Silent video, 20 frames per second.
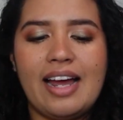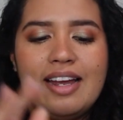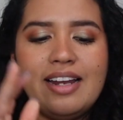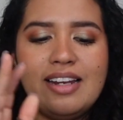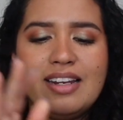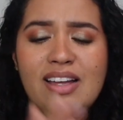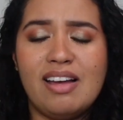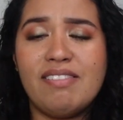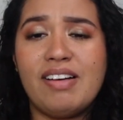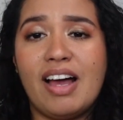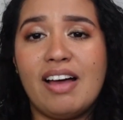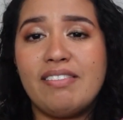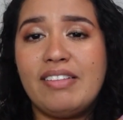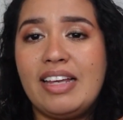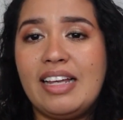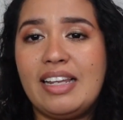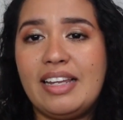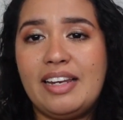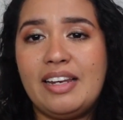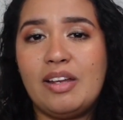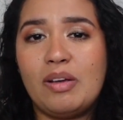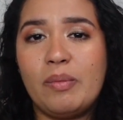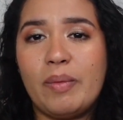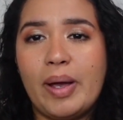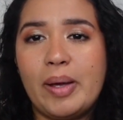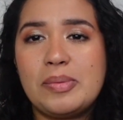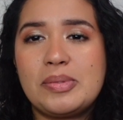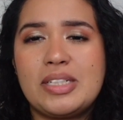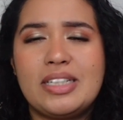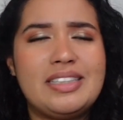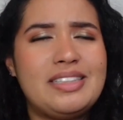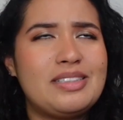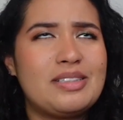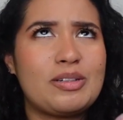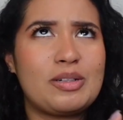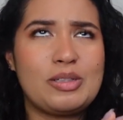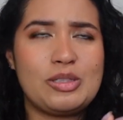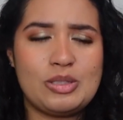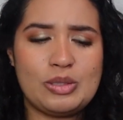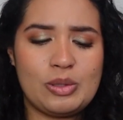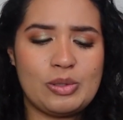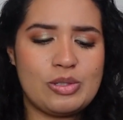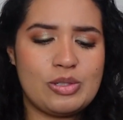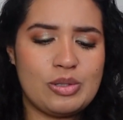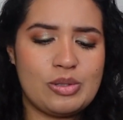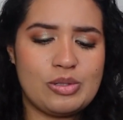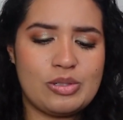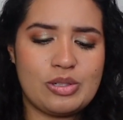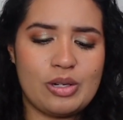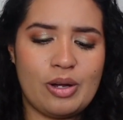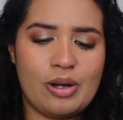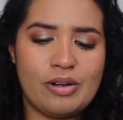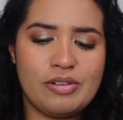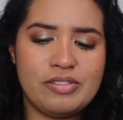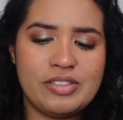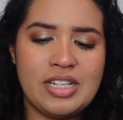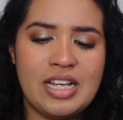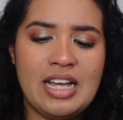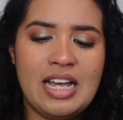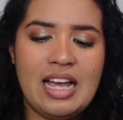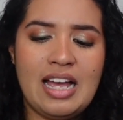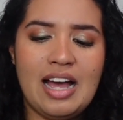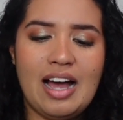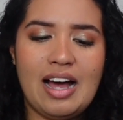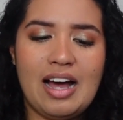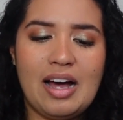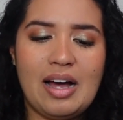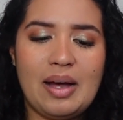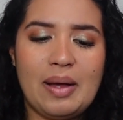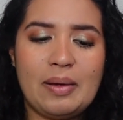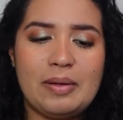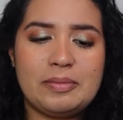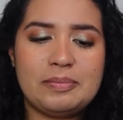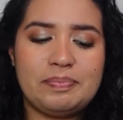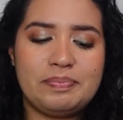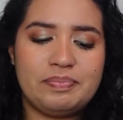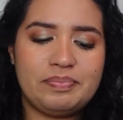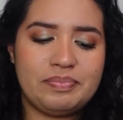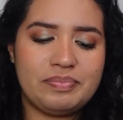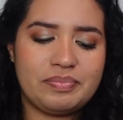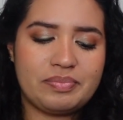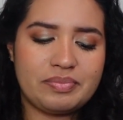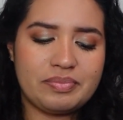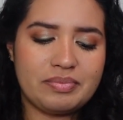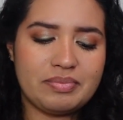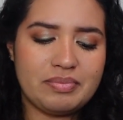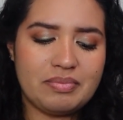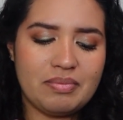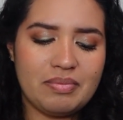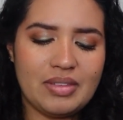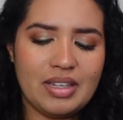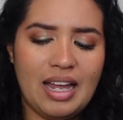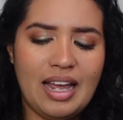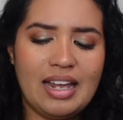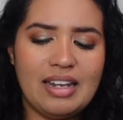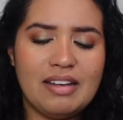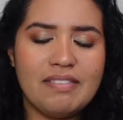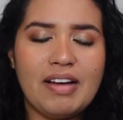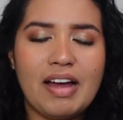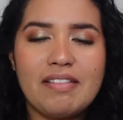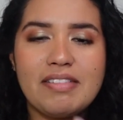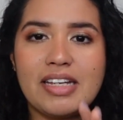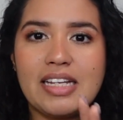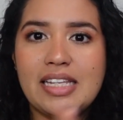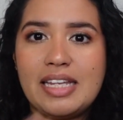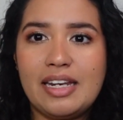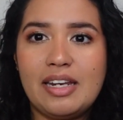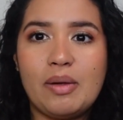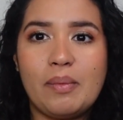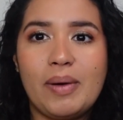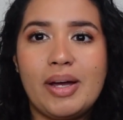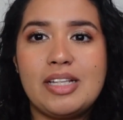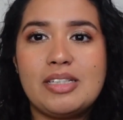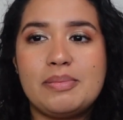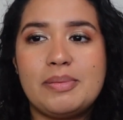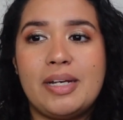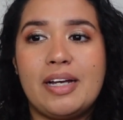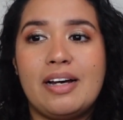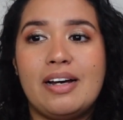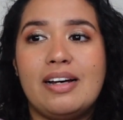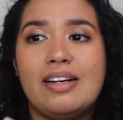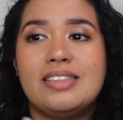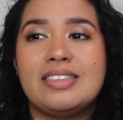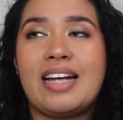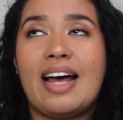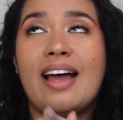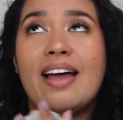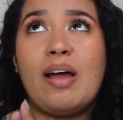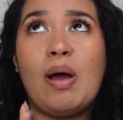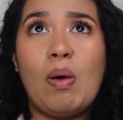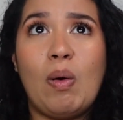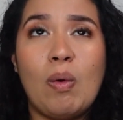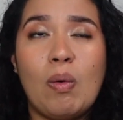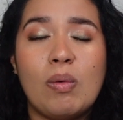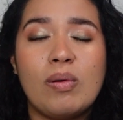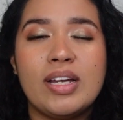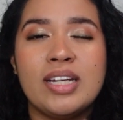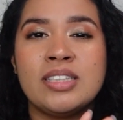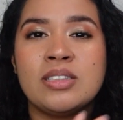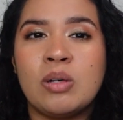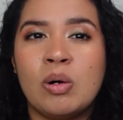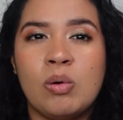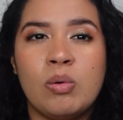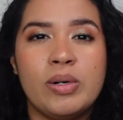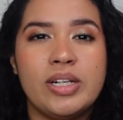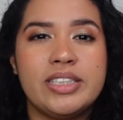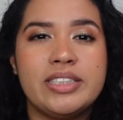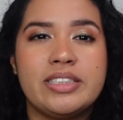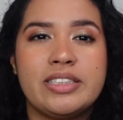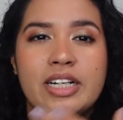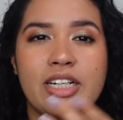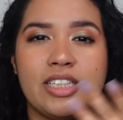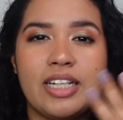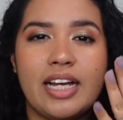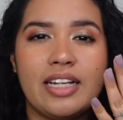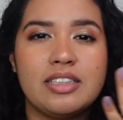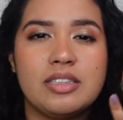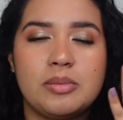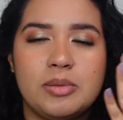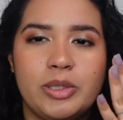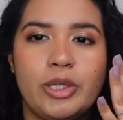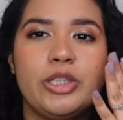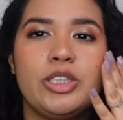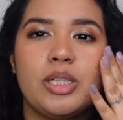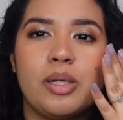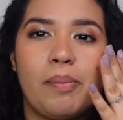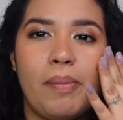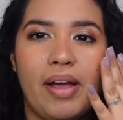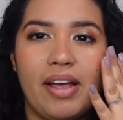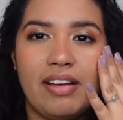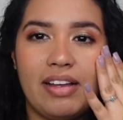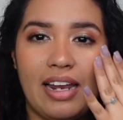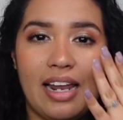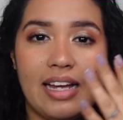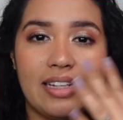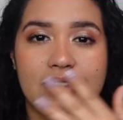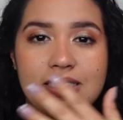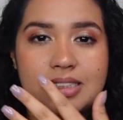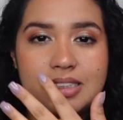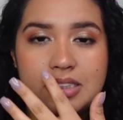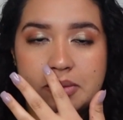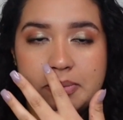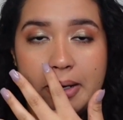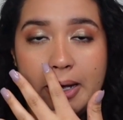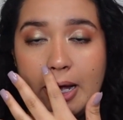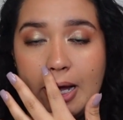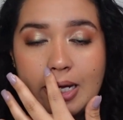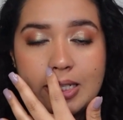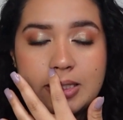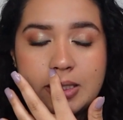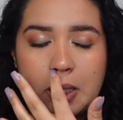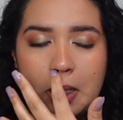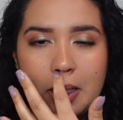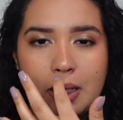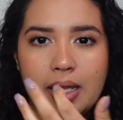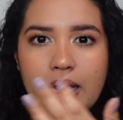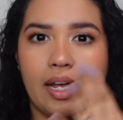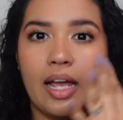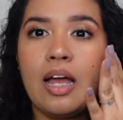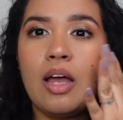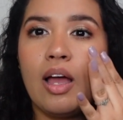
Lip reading: I love having cleaning wipes, and these are so soft. I love having cleaning wipes because I always end up touching my glasses by accident, like